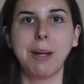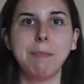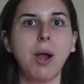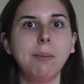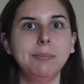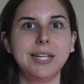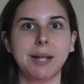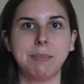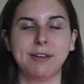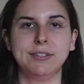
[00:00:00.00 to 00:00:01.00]
My problem that
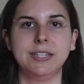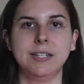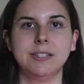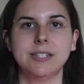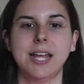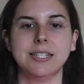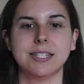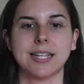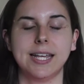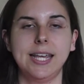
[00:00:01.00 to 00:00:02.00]
I'm having these days
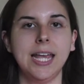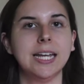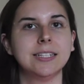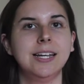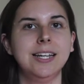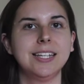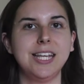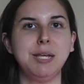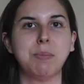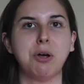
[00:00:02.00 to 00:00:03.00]
is I can't
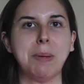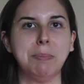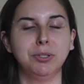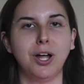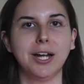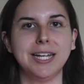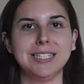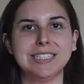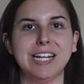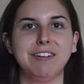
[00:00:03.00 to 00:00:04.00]
keep all my
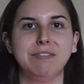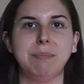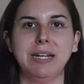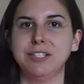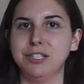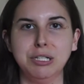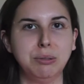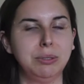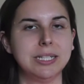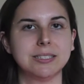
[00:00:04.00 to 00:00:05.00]
blogging stuff, my
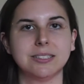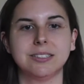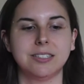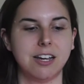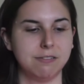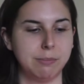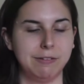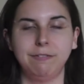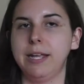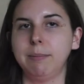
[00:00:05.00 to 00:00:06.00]
to-do list stuff, my
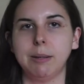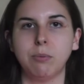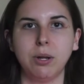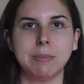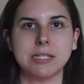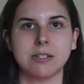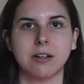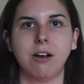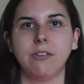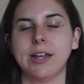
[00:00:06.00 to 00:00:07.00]
family appointments and
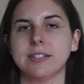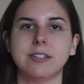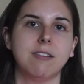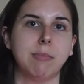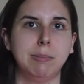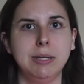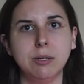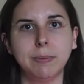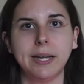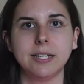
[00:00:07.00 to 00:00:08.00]
all that stuff, my
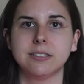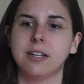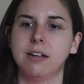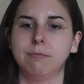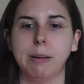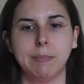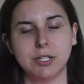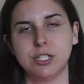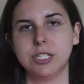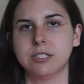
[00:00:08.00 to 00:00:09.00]
meal planning stuff, my
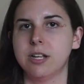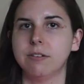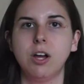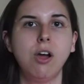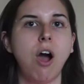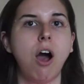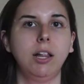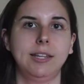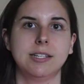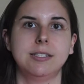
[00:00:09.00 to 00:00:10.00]
budgeting stuff,
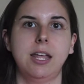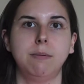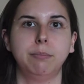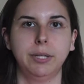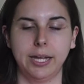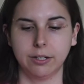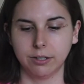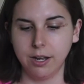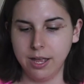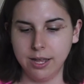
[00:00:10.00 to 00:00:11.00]
all in the same planner.